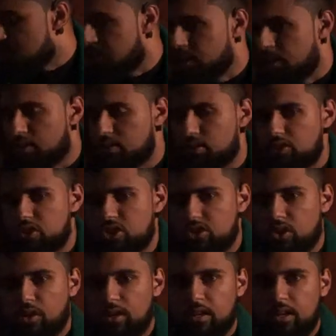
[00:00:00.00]
Sayyid
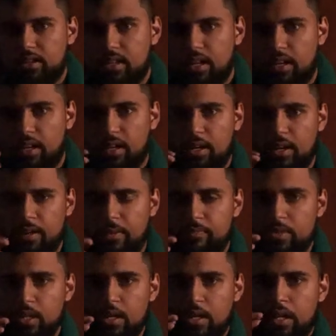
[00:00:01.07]

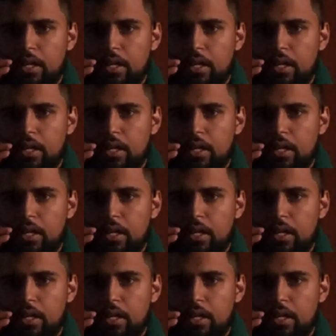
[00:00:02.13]
al-Shuhada?